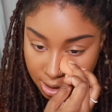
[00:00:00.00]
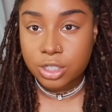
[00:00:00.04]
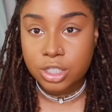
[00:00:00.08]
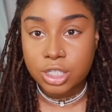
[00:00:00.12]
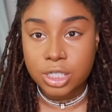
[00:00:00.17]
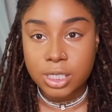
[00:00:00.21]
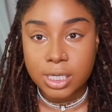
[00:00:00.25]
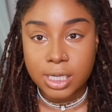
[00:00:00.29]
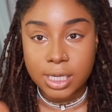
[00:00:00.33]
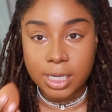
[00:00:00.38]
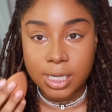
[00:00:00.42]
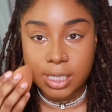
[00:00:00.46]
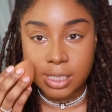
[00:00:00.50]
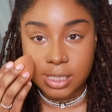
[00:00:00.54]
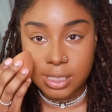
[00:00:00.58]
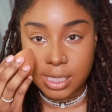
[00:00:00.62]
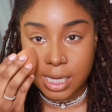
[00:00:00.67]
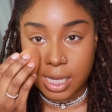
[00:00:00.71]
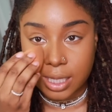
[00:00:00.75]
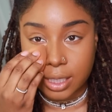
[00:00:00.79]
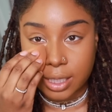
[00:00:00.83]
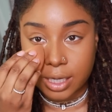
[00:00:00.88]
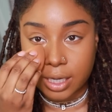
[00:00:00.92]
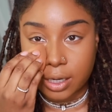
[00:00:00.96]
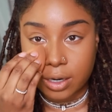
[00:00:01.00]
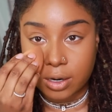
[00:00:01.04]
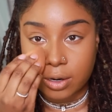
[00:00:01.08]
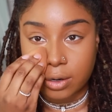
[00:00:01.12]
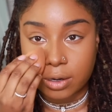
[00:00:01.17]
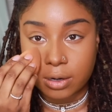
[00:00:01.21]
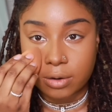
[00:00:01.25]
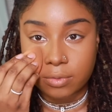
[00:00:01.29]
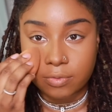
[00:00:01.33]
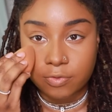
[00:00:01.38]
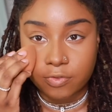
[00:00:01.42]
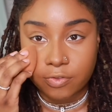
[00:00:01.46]
she is telling
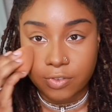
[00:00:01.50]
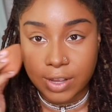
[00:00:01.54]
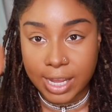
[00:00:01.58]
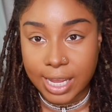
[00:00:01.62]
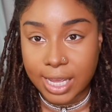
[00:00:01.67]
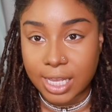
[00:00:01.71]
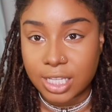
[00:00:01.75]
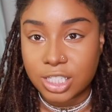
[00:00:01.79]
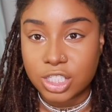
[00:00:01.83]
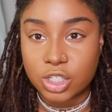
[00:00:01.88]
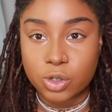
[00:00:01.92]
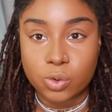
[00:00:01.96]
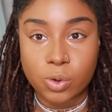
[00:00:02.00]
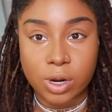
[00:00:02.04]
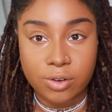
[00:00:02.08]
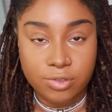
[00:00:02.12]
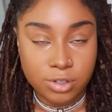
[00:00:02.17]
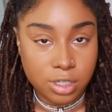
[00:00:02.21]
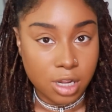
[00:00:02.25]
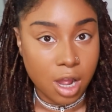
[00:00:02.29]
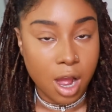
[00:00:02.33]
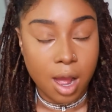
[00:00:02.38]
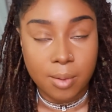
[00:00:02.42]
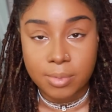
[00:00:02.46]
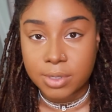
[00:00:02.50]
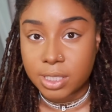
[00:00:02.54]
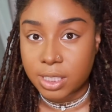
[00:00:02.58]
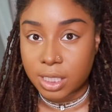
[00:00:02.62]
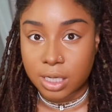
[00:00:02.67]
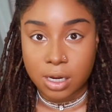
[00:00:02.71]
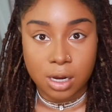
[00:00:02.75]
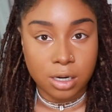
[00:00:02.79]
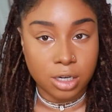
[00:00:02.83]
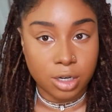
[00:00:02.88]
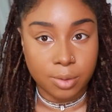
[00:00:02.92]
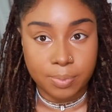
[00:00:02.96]
her fans or whoever's
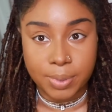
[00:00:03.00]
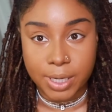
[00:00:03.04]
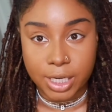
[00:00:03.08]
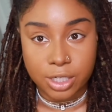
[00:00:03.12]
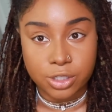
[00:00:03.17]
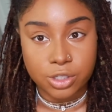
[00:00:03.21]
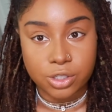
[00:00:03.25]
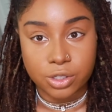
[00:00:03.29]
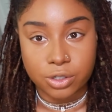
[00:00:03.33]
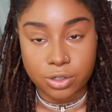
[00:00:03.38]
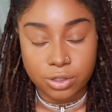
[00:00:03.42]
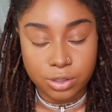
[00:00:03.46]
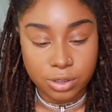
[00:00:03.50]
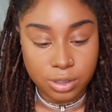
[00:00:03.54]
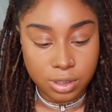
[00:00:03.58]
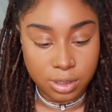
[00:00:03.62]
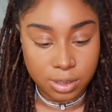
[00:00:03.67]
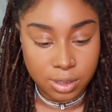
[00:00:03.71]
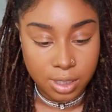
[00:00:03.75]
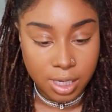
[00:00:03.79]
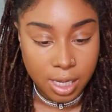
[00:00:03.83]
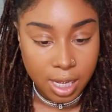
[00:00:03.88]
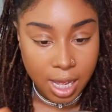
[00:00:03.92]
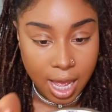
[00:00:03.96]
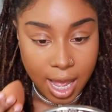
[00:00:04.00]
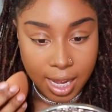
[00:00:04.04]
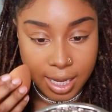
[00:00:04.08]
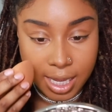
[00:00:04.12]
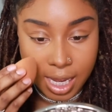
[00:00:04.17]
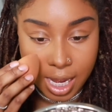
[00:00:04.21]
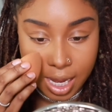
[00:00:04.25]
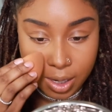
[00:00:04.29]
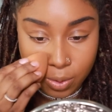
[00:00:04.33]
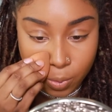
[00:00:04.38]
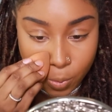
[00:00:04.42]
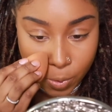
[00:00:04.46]
commenting on her pictures,
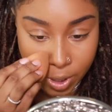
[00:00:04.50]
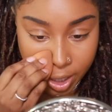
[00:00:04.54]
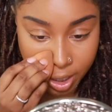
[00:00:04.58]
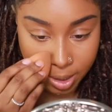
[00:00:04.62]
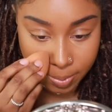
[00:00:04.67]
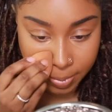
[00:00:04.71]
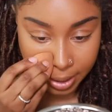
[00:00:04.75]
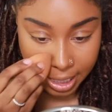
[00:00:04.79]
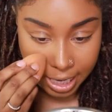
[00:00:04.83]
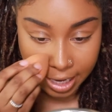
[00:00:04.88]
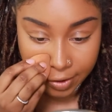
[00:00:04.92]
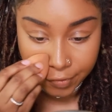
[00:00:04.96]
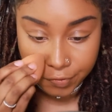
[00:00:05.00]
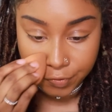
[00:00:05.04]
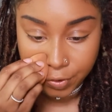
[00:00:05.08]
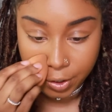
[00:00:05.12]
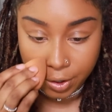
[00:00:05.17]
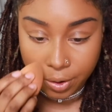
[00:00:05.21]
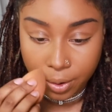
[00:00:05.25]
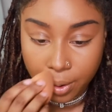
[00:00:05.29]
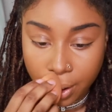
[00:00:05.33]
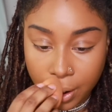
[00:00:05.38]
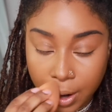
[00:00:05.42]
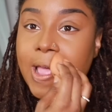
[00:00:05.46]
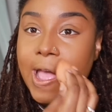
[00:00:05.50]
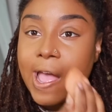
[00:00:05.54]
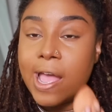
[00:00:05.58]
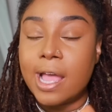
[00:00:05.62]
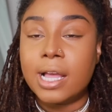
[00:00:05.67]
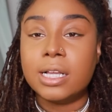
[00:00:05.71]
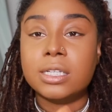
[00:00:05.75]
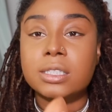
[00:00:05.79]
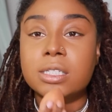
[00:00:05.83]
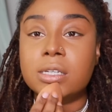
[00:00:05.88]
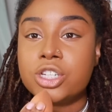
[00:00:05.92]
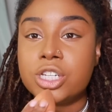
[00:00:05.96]
again, weird behavior,
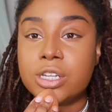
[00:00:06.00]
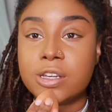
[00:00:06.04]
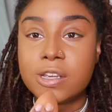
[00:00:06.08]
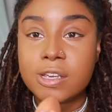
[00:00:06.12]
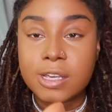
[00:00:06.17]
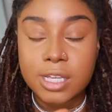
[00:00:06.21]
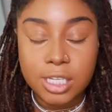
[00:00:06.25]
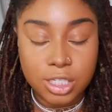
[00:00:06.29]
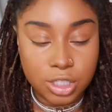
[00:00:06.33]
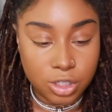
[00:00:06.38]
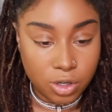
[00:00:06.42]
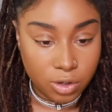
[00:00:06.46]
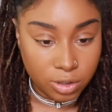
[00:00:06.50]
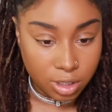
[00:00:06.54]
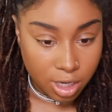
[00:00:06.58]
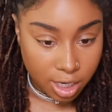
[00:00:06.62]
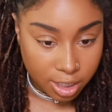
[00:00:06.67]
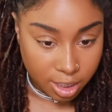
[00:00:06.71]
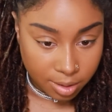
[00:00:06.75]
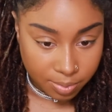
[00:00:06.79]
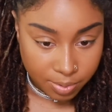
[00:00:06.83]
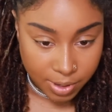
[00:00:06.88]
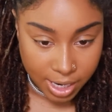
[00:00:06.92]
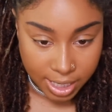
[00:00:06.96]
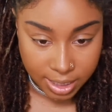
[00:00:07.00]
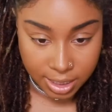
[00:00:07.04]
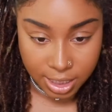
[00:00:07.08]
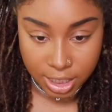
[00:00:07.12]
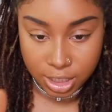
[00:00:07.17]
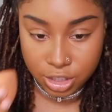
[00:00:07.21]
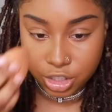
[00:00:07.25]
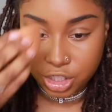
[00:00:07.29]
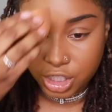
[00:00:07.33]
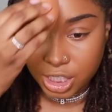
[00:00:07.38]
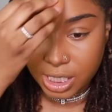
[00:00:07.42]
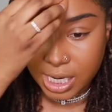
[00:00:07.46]
that she is no longer
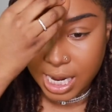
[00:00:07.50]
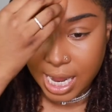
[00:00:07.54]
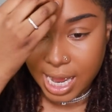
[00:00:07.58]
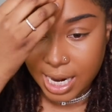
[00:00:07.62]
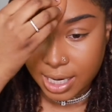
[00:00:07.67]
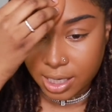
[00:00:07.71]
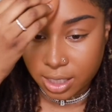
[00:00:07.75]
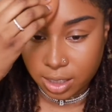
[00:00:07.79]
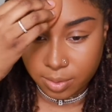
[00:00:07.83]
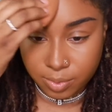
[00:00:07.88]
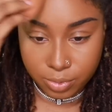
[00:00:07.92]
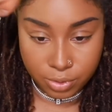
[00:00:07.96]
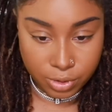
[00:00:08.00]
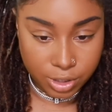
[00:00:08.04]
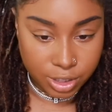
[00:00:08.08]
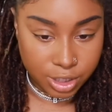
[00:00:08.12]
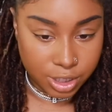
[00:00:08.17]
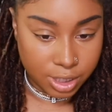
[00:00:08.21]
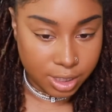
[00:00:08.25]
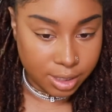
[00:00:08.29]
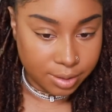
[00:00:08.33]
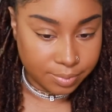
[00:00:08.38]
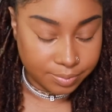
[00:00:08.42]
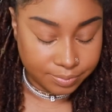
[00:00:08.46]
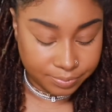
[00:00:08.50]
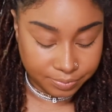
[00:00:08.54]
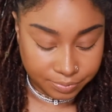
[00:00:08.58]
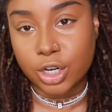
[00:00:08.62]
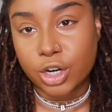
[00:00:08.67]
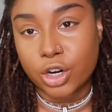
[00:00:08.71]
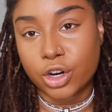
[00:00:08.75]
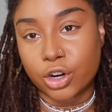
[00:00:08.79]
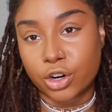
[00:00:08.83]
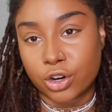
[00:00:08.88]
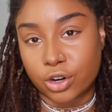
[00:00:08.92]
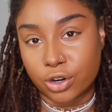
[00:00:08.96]
pregnant. She had an abortion.
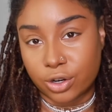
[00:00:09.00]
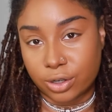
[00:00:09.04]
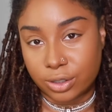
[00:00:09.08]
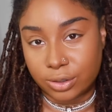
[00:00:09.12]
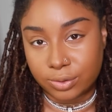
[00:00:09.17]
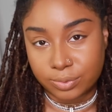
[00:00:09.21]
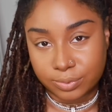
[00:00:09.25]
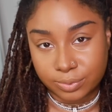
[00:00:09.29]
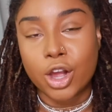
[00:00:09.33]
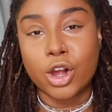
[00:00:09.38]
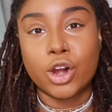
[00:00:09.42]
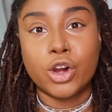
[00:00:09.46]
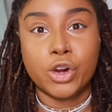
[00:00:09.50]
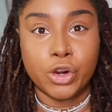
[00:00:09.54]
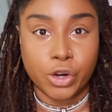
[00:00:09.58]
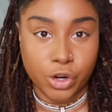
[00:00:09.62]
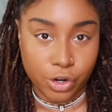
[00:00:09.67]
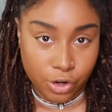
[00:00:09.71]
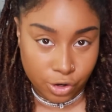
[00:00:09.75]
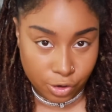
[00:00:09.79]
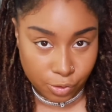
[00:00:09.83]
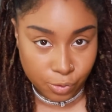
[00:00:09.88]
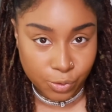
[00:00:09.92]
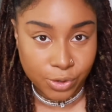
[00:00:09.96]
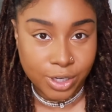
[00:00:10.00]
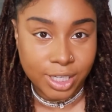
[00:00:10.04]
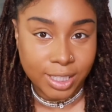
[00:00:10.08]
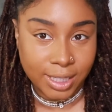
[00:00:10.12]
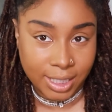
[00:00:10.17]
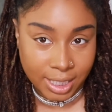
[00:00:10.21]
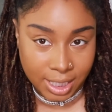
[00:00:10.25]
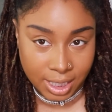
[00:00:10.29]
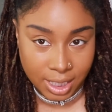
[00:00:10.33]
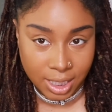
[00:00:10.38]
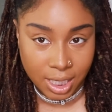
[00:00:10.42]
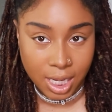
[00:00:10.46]
Girl,
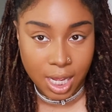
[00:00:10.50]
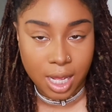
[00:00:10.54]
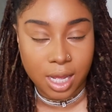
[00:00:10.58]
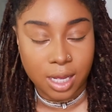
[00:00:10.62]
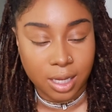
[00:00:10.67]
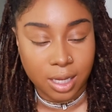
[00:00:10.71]
really?